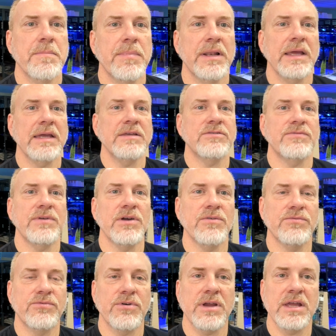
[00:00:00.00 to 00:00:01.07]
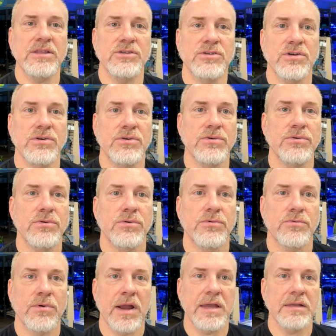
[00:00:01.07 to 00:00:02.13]
please feel free to
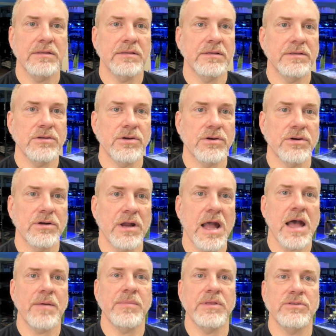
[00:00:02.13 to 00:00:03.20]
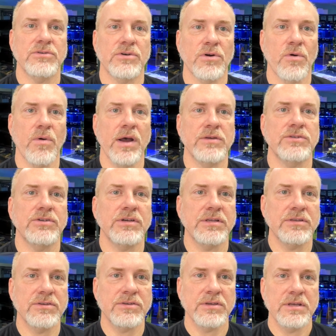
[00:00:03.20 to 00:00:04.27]
write your comments or
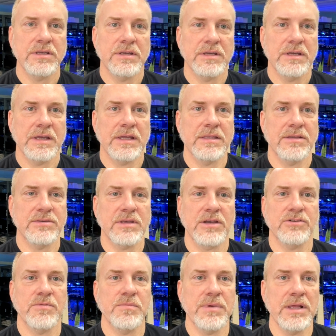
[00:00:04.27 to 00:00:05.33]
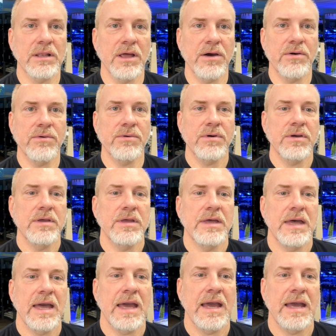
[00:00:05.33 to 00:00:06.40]
questions in the section below.
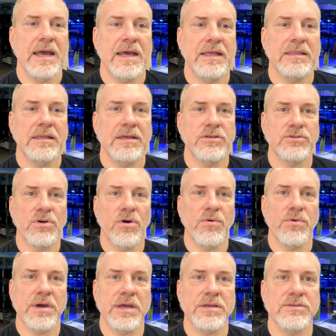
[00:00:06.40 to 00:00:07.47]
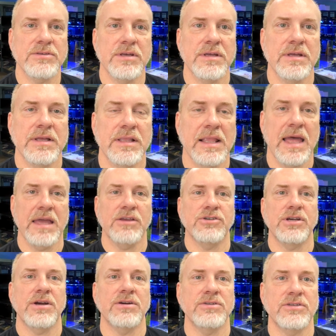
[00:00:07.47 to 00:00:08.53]
And as always, like,
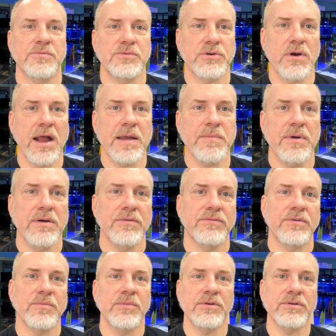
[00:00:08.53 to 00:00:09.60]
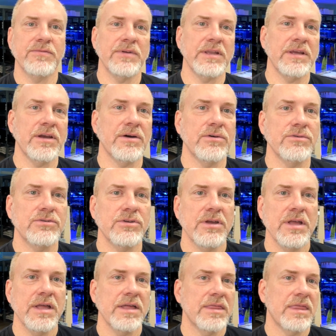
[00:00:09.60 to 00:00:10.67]
share, and subscribe for more videos.
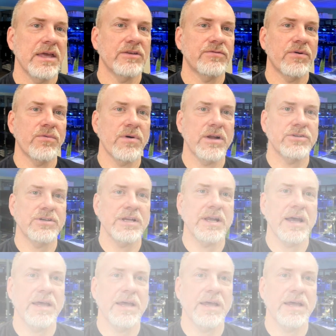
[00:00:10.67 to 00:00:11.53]
Thanks for watching,